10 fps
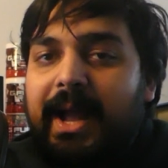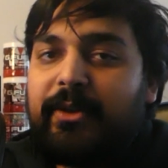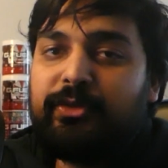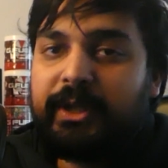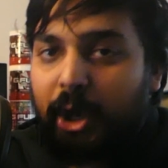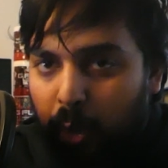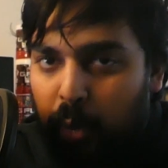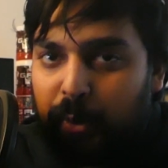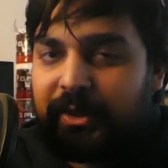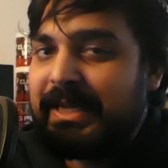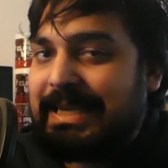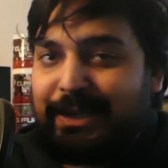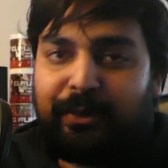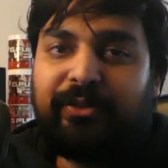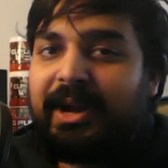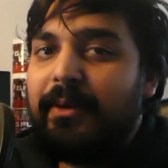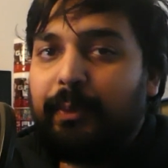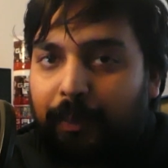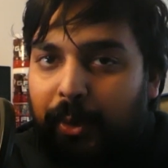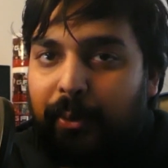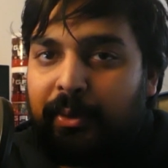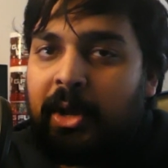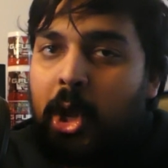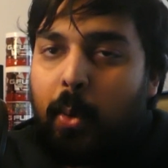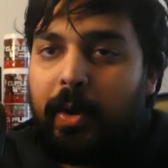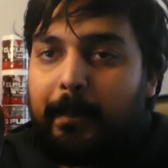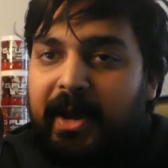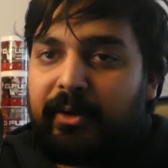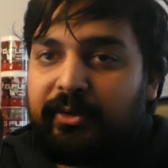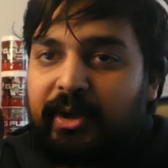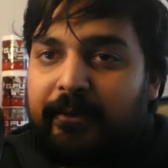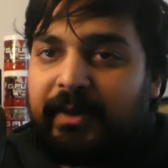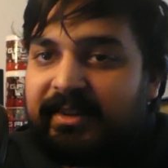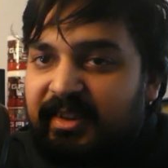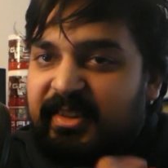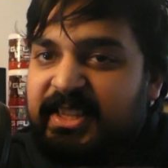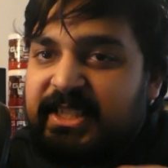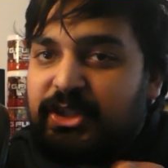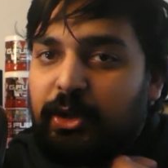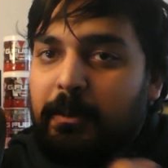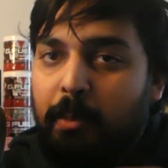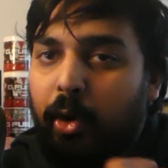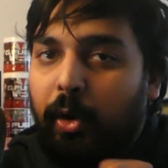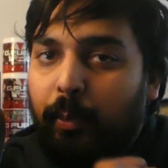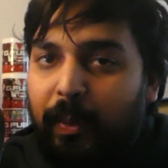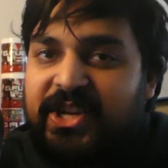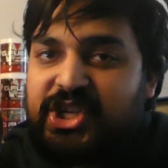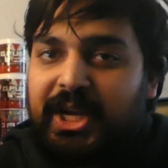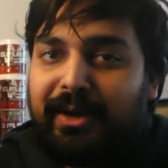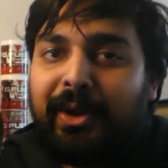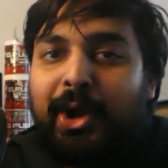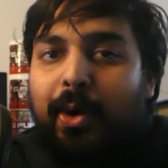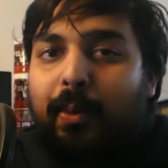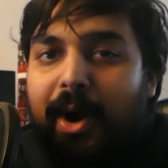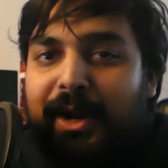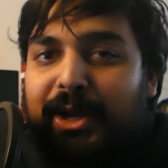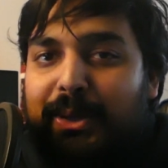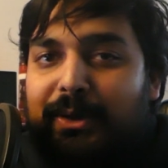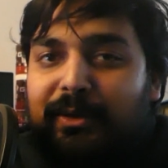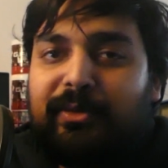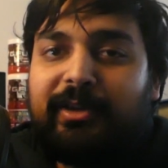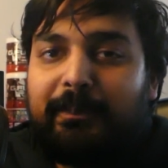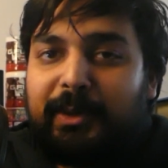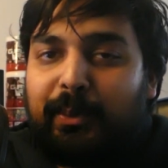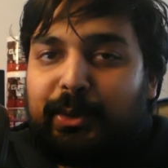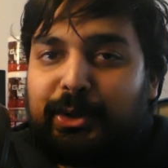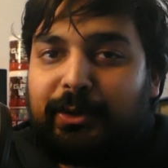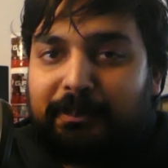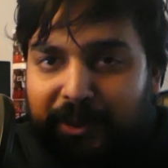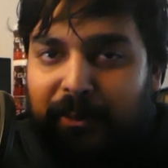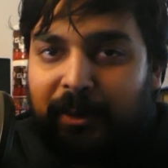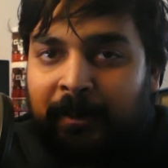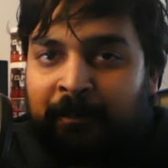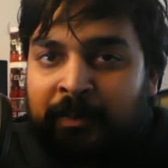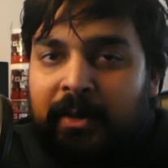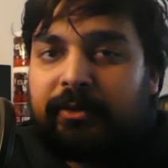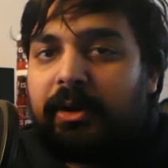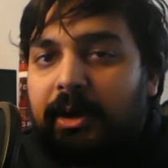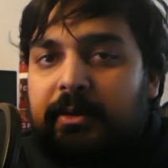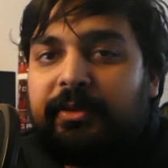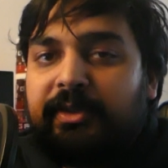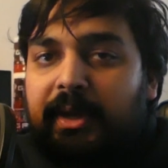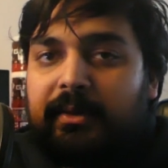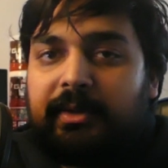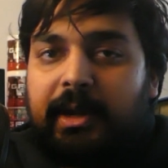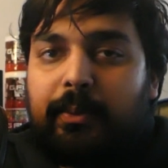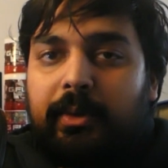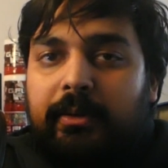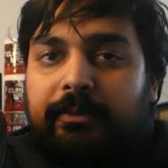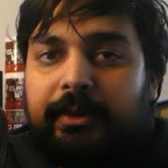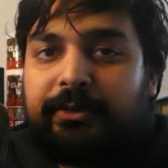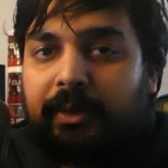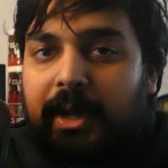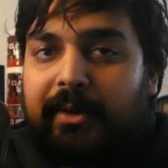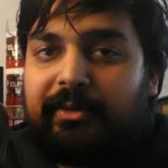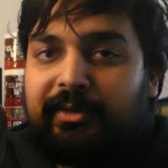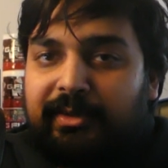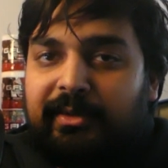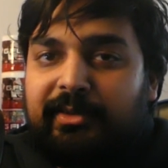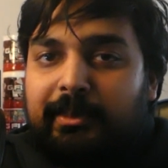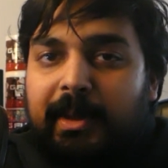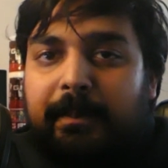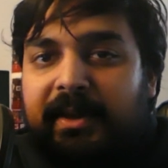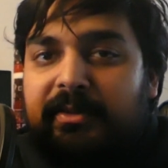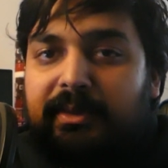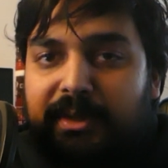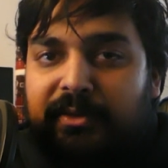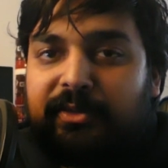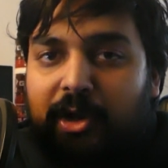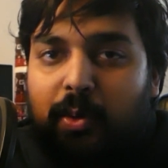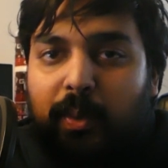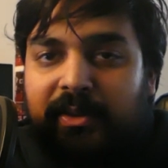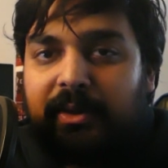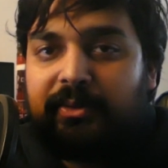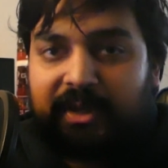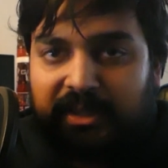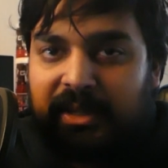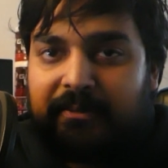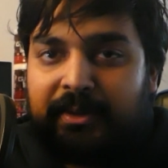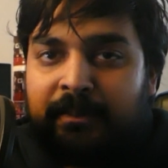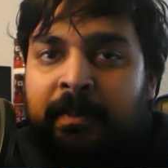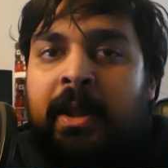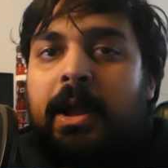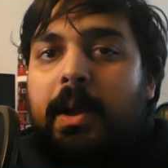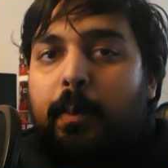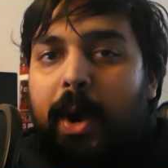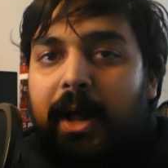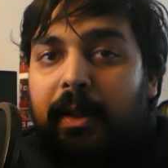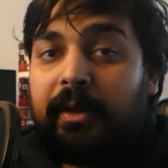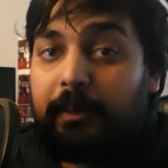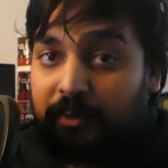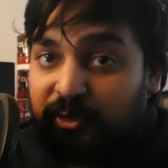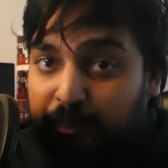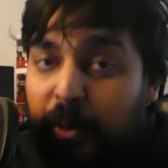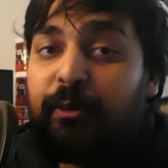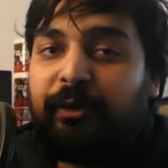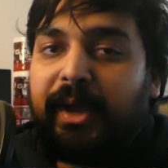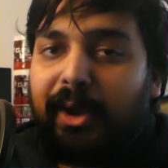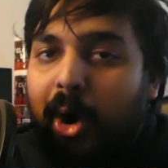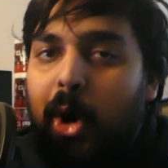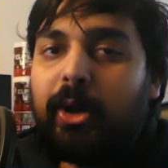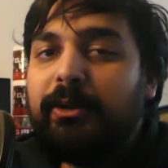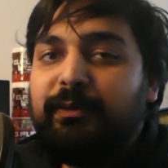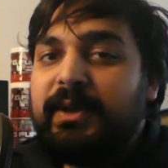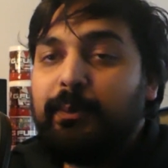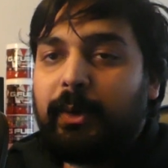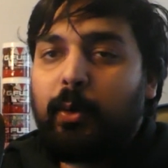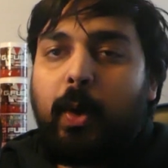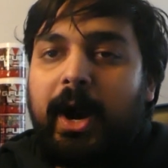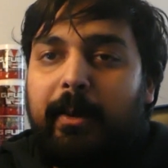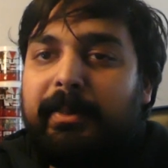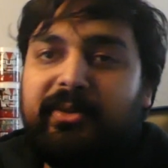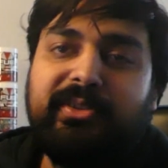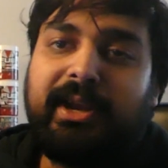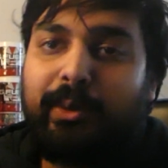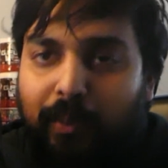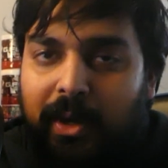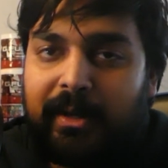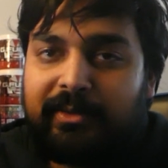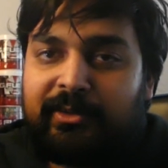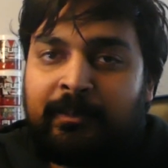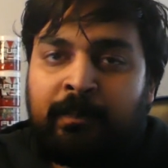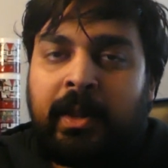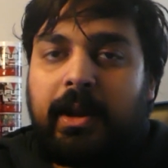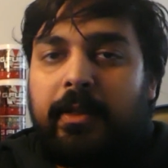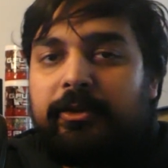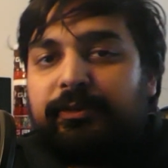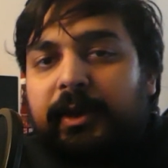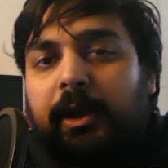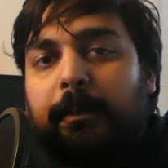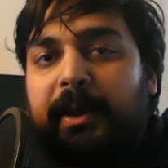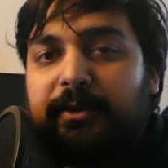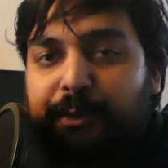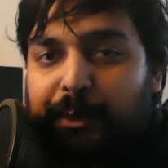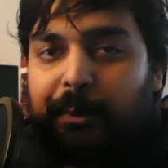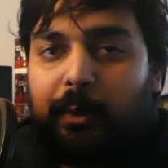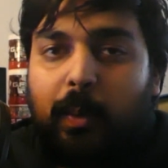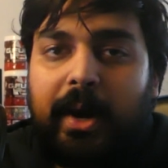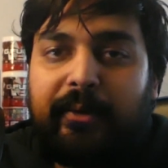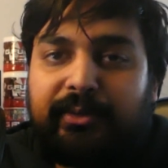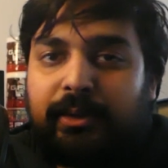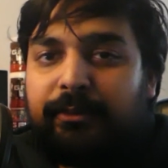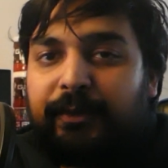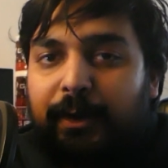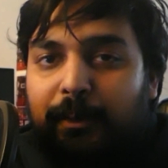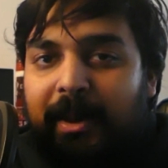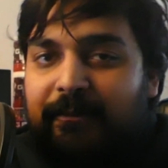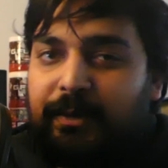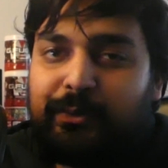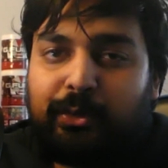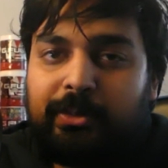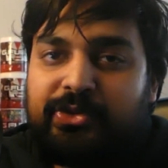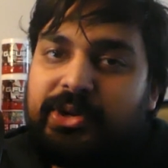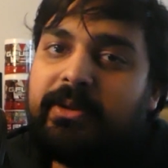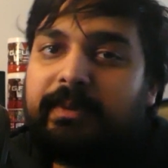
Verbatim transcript: actually hold years down the road when Microsoft gets a little more rigid wanting you to do something with your computer. So to understand, today we're going to virtualize the system and basically install Windows 11 while spoofing all of the requirements that it wants. Now, this video basically requires that you follow my virtual machine